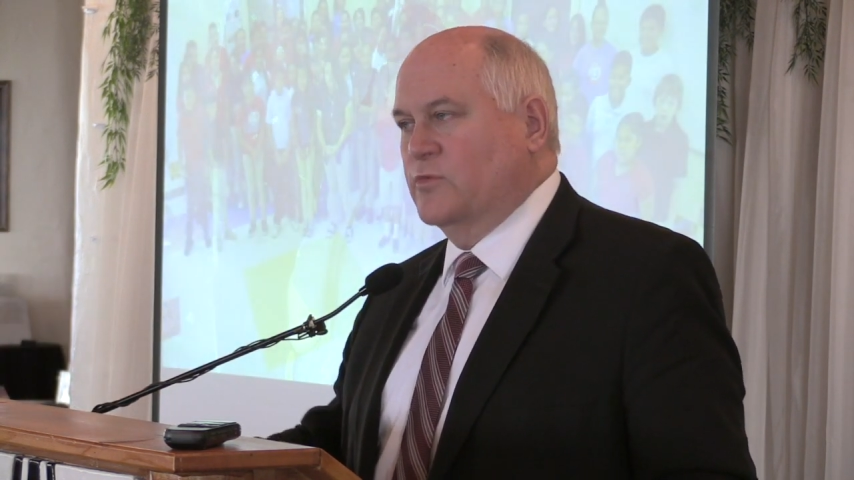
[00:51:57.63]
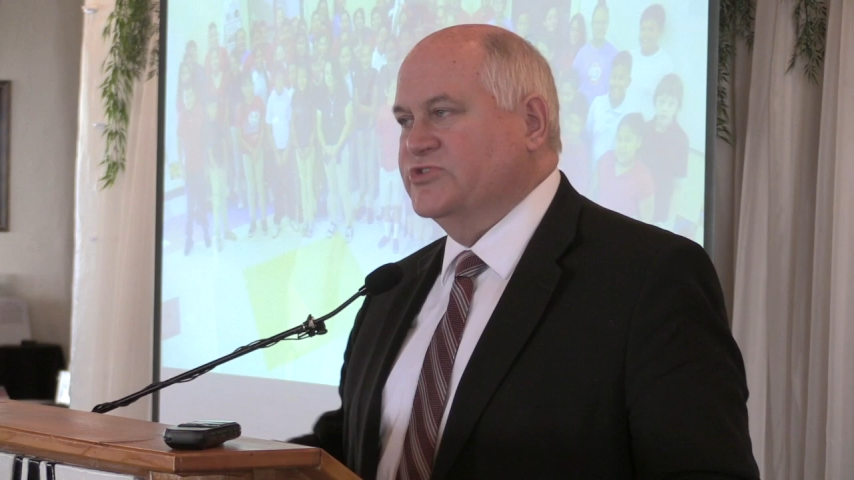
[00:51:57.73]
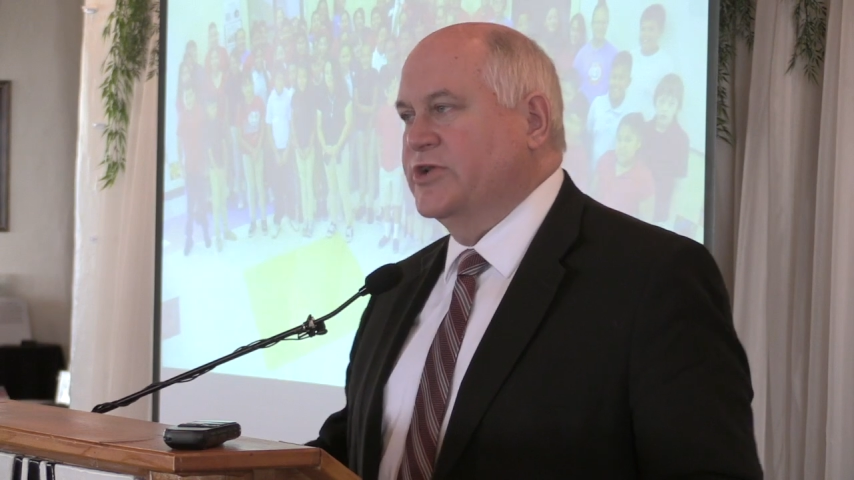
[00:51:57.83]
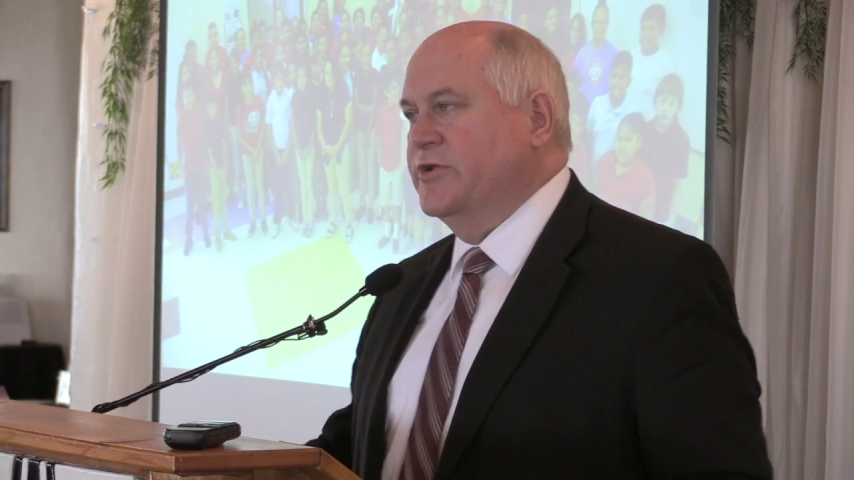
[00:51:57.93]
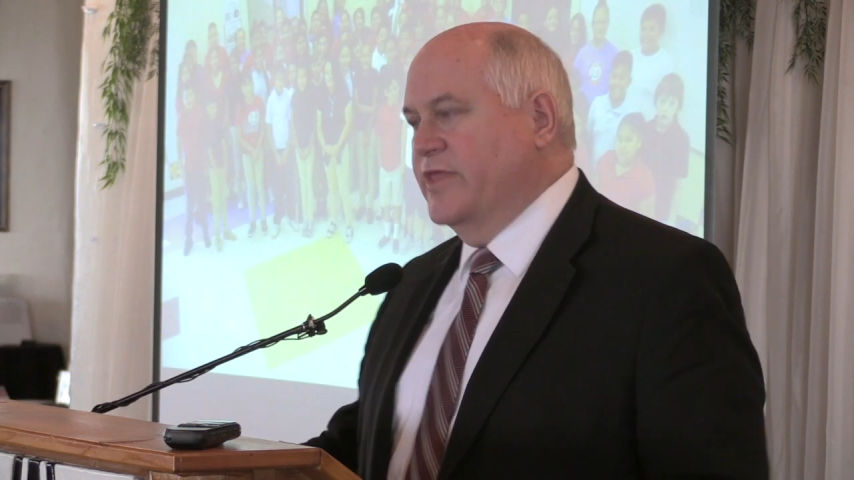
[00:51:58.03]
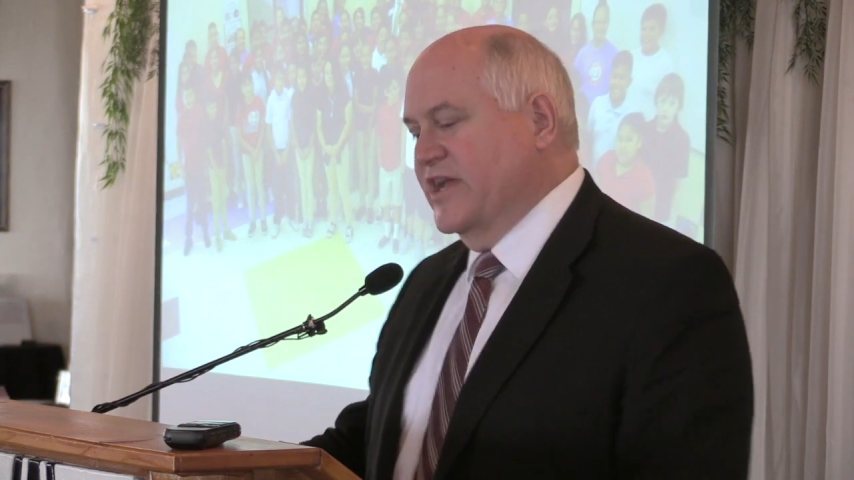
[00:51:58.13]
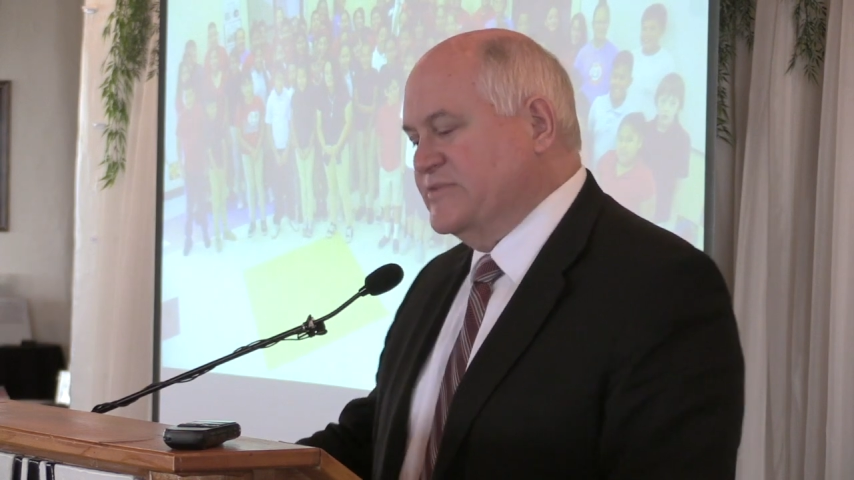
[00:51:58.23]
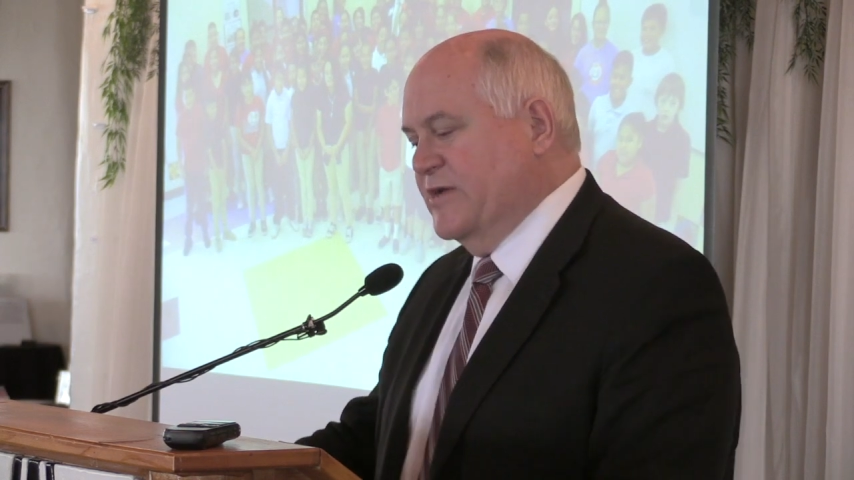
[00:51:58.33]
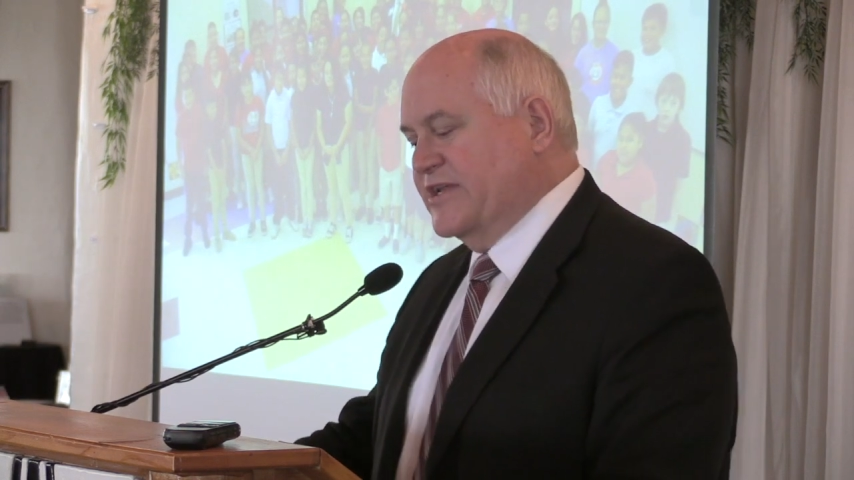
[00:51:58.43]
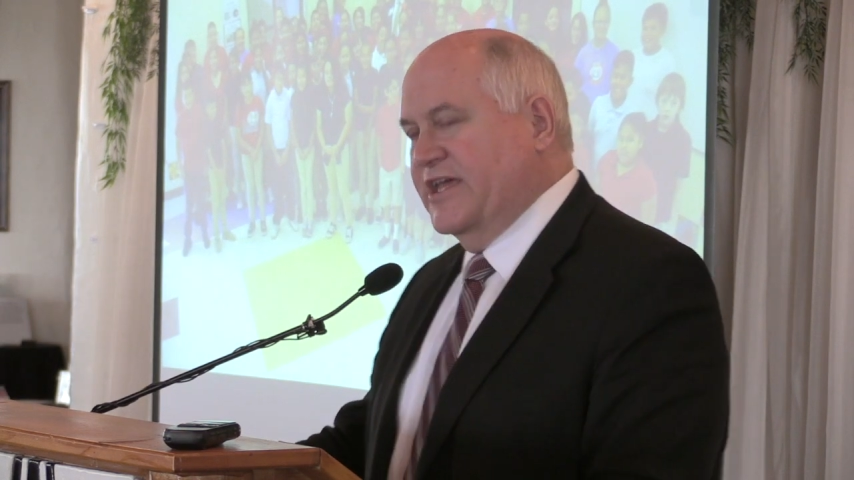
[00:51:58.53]
was under the
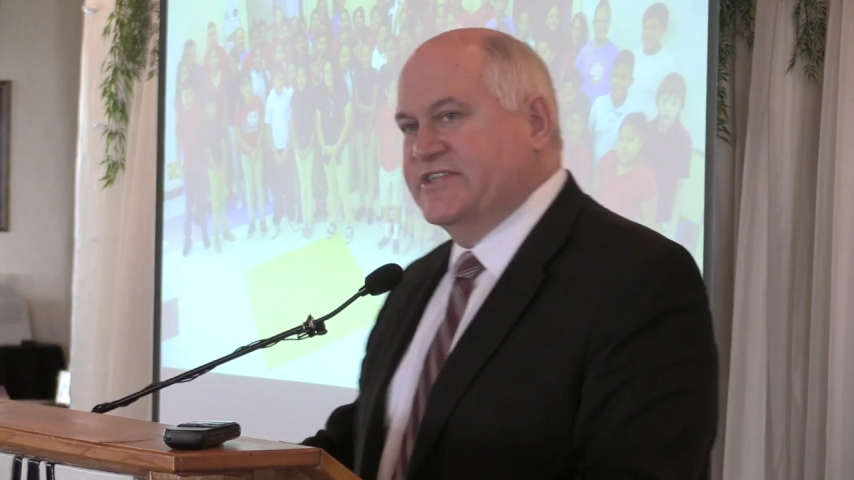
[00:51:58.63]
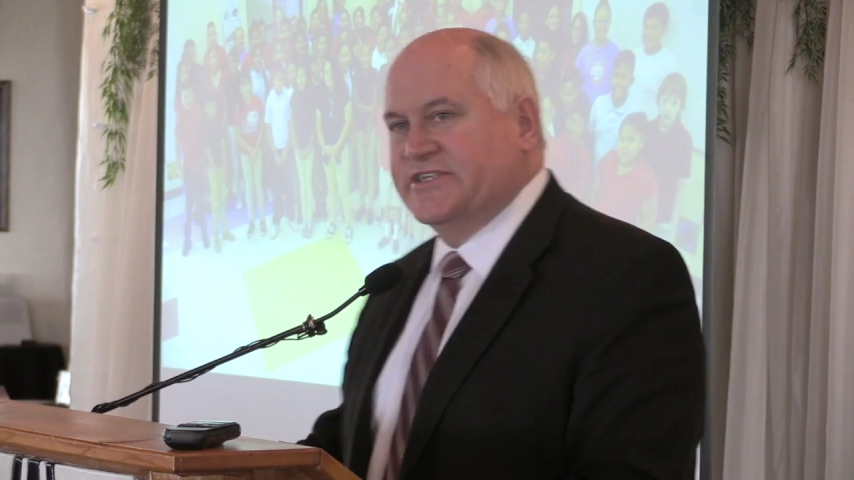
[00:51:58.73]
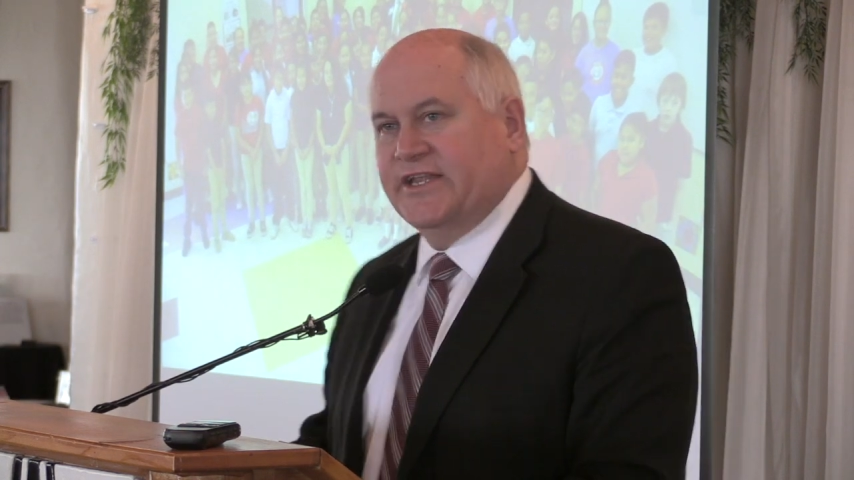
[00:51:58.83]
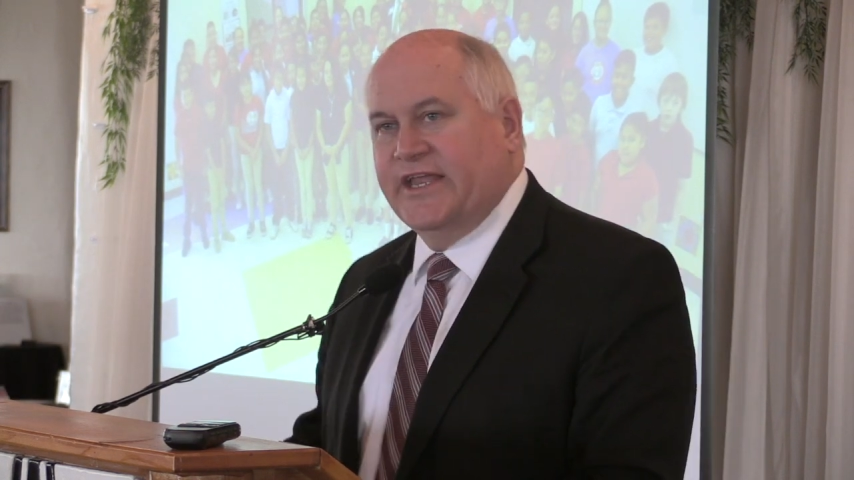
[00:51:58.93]
expectation